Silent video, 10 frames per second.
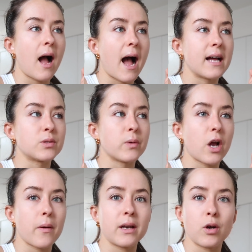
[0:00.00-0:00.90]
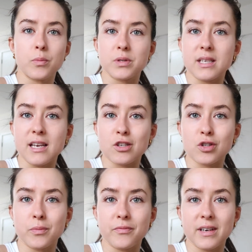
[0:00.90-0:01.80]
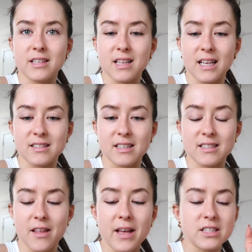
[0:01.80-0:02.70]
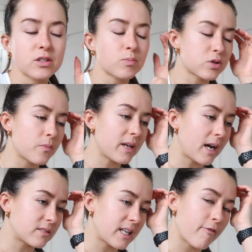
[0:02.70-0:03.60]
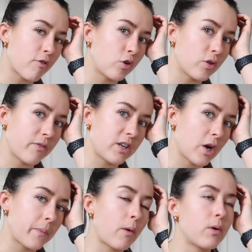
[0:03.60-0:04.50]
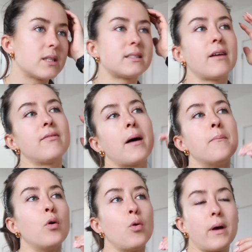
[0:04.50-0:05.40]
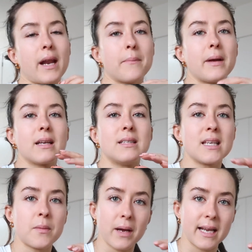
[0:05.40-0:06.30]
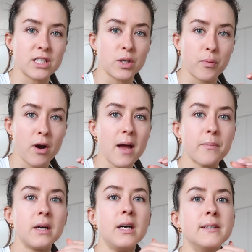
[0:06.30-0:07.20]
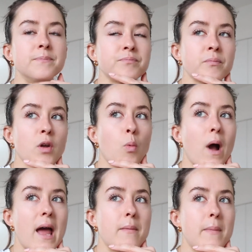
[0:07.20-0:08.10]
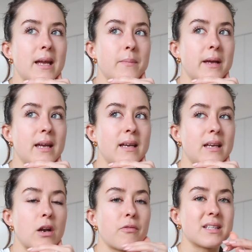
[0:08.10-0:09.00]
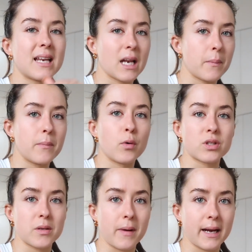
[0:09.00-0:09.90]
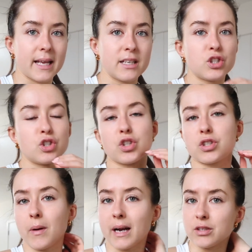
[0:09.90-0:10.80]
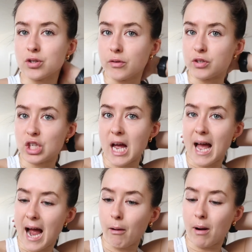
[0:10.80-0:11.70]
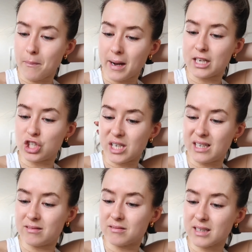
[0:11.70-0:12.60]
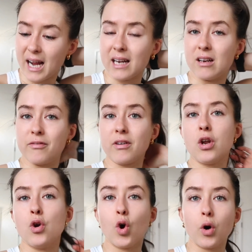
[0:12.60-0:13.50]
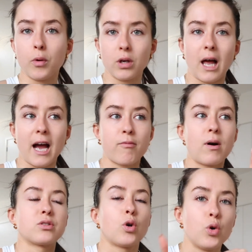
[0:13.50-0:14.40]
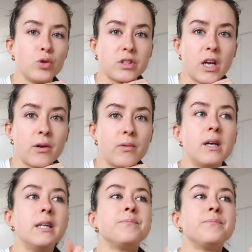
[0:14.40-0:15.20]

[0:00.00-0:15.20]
and we're going up to teach some fitness classes and that's something I'll save for another video but I want to save that more when I'm deeper into prep when maybe you know there's a little bit more to manage just so I can sort of share how I'm managing kind of normal life whilst also